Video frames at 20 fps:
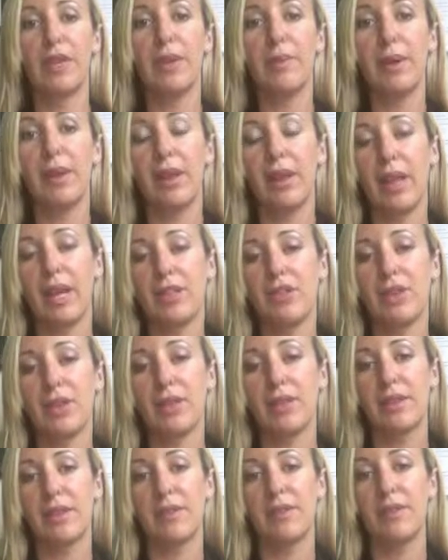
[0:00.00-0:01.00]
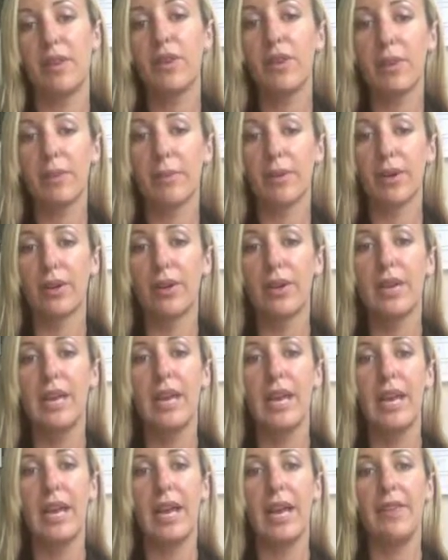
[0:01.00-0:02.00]
email address and phone number,
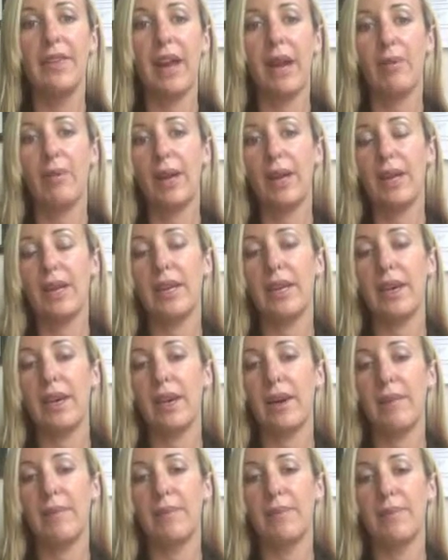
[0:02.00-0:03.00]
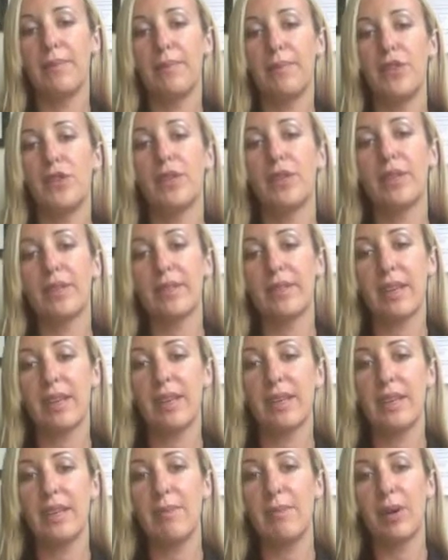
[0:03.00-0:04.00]
and that way you can
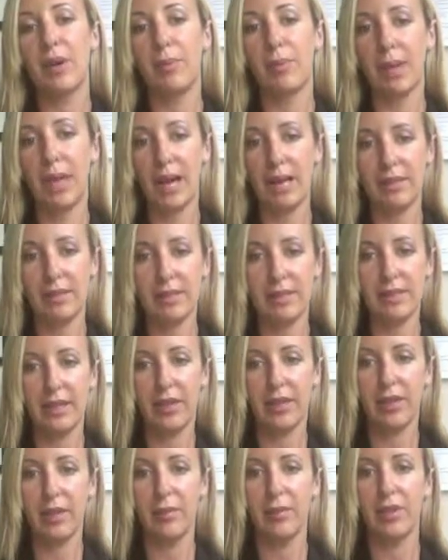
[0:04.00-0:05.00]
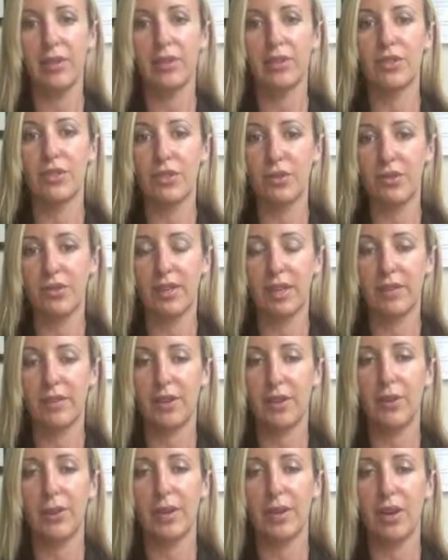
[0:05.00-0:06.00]
send email blasts and tell them when there's new
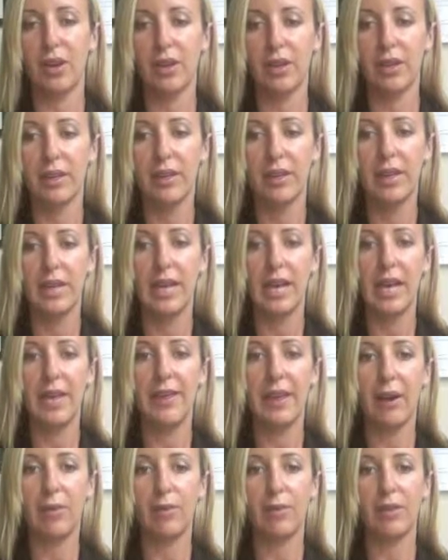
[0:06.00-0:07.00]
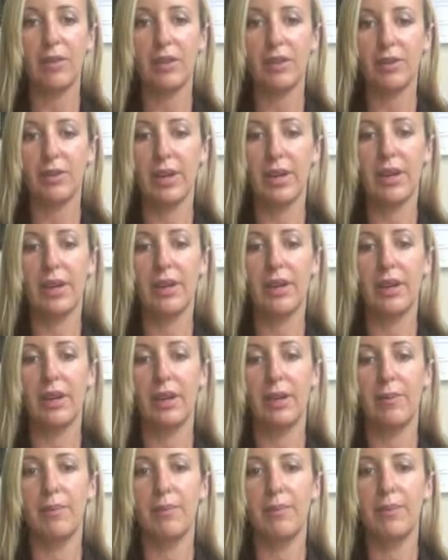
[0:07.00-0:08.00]
stuff going on, and that will create
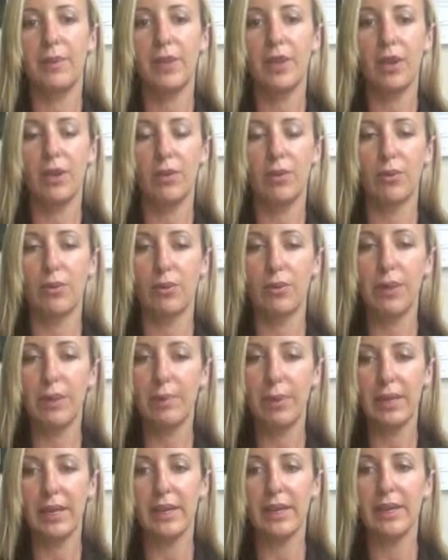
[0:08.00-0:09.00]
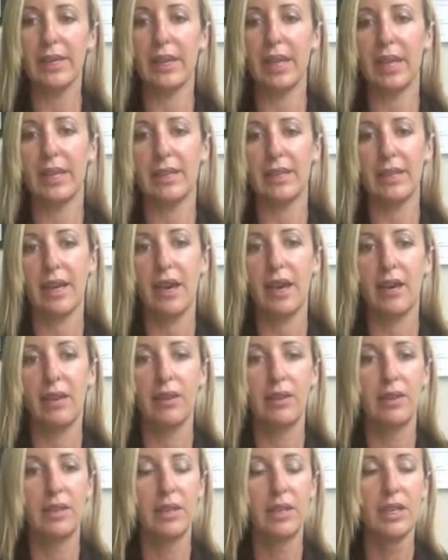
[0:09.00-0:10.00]
repeat
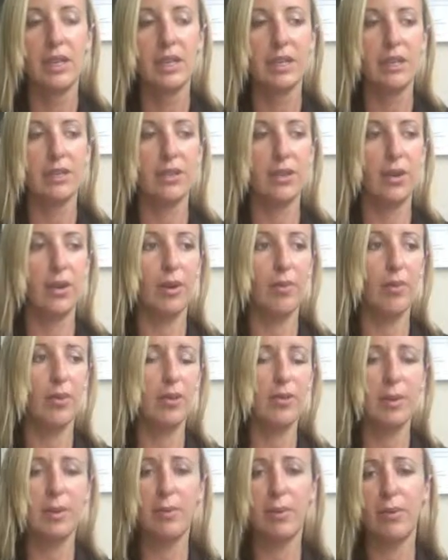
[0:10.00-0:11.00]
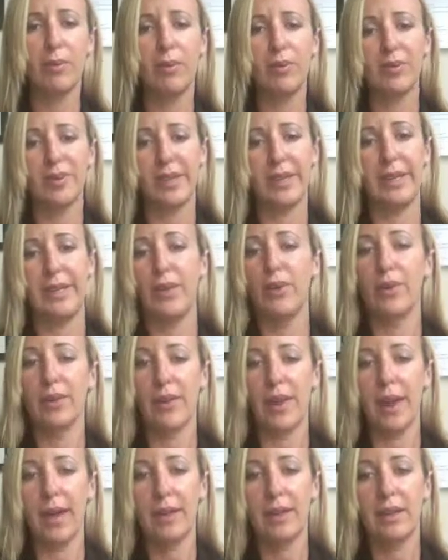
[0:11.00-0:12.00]
clientele. So, and most people won't say no to
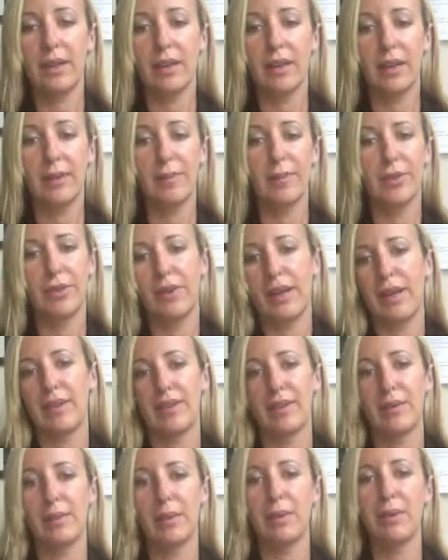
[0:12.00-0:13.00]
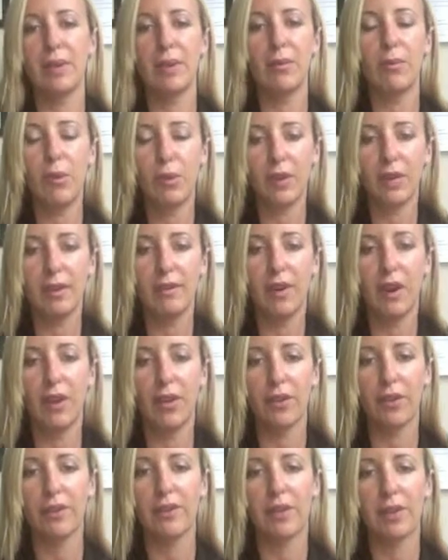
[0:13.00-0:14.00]
that. You have some people that won't give all
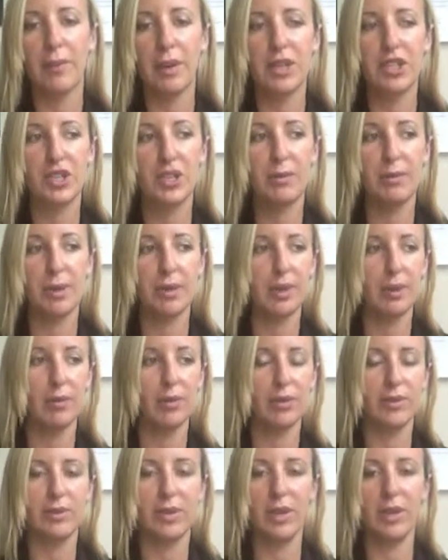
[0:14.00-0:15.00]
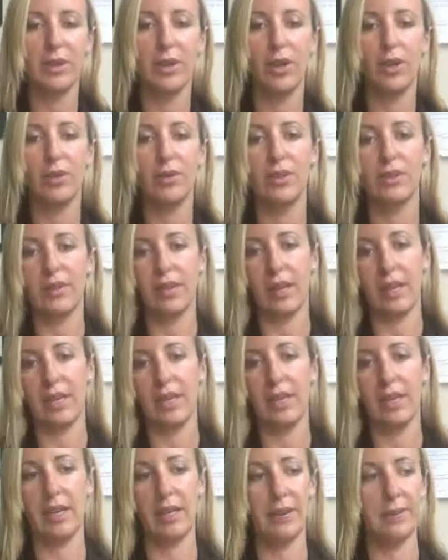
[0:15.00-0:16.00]
their information, but they won't say no to
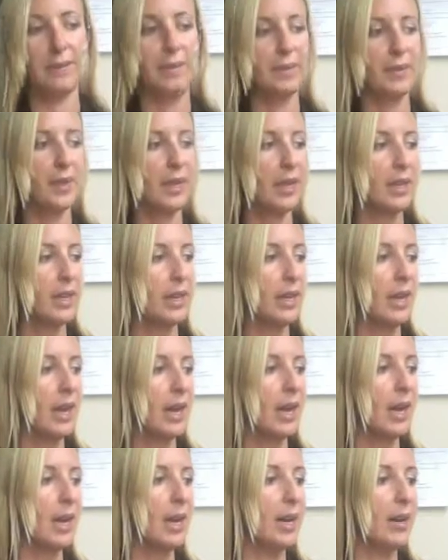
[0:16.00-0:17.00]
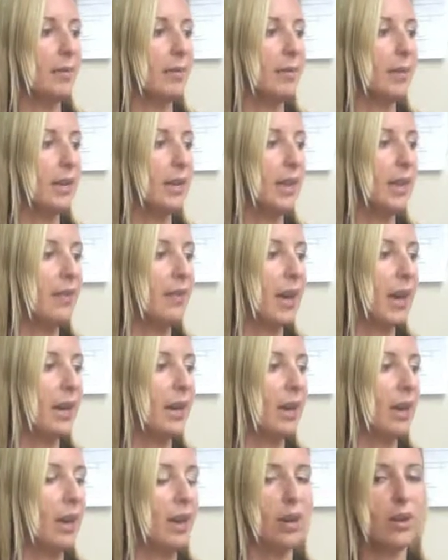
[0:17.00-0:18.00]
signing in. And
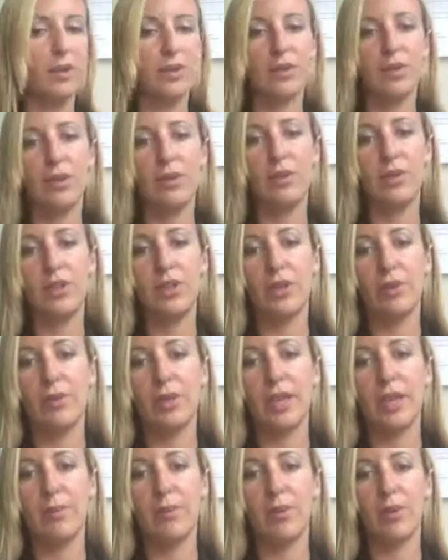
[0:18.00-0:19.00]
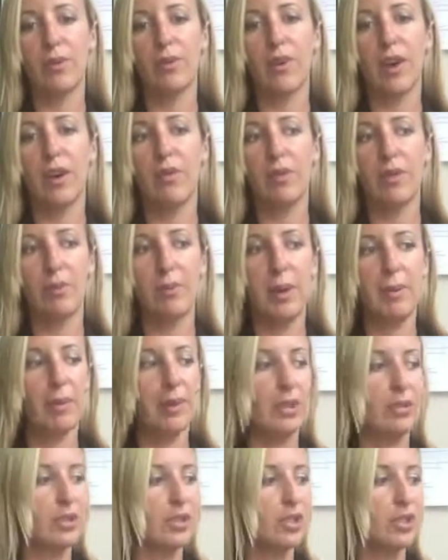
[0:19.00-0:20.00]
then also, getting more involved with maybe
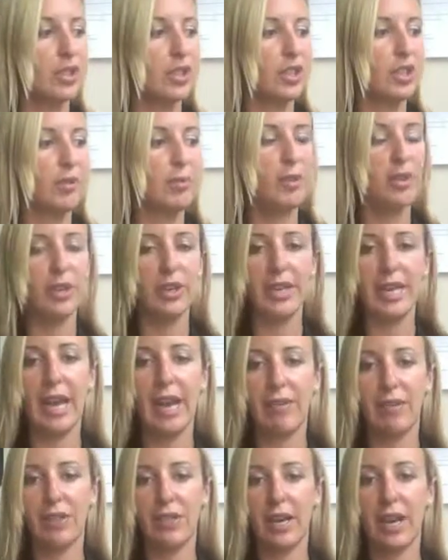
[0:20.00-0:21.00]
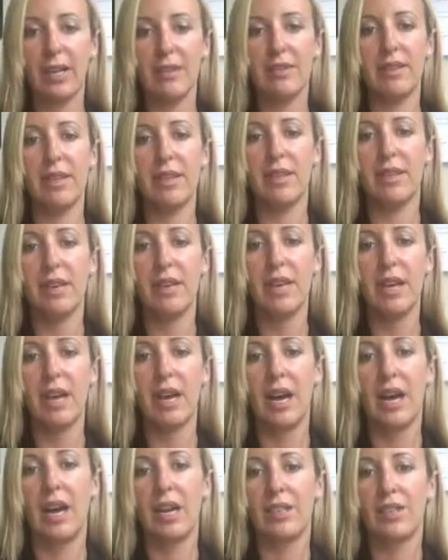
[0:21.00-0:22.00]
Christian community advertising.
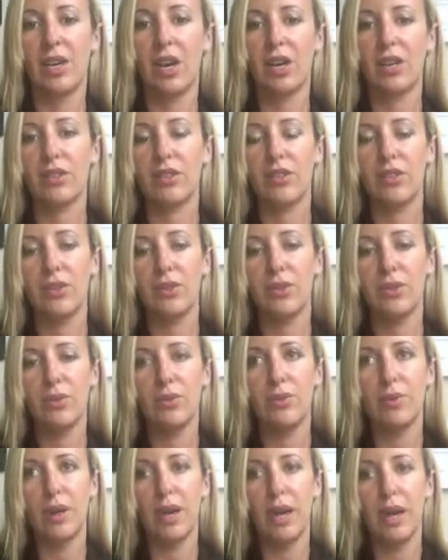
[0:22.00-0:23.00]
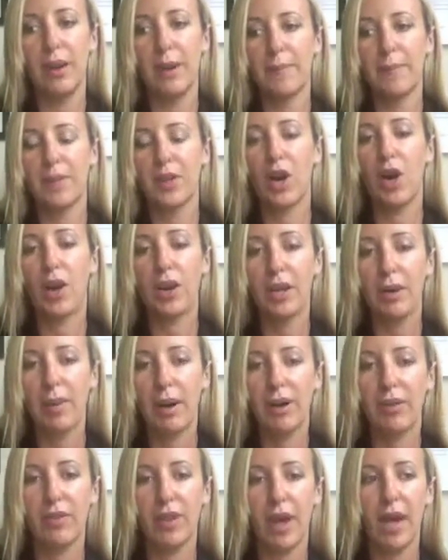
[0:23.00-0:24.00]
I talked to Connie
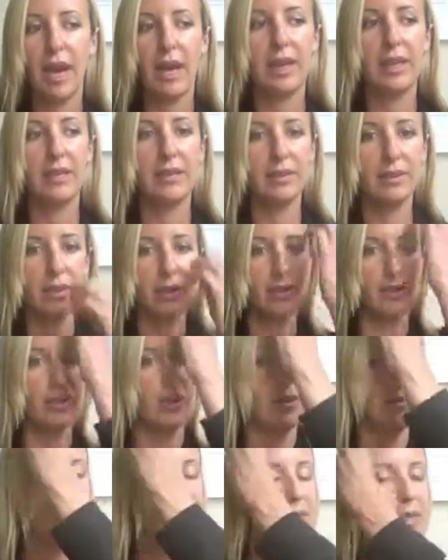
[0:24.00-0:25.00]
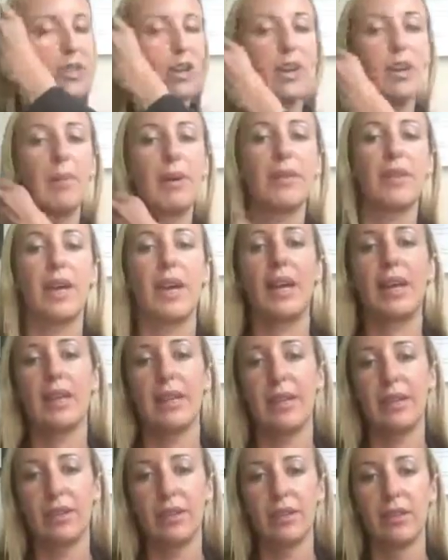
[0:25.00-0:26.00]
about that, and so we can talk about that
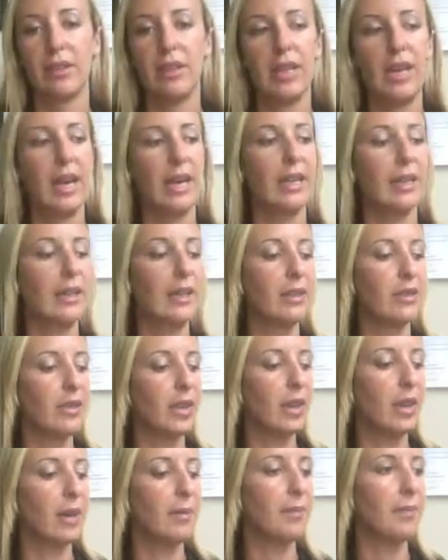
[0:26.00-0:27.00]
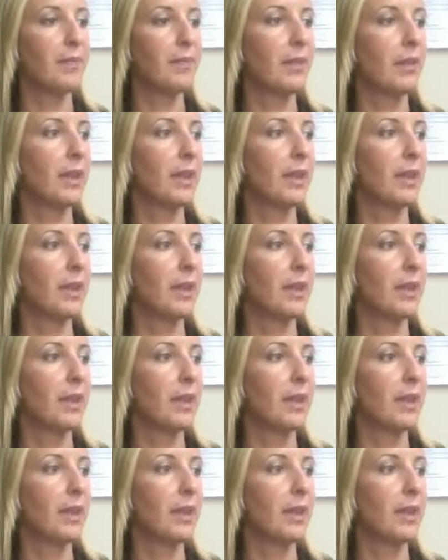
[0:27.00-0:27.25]
at a later time.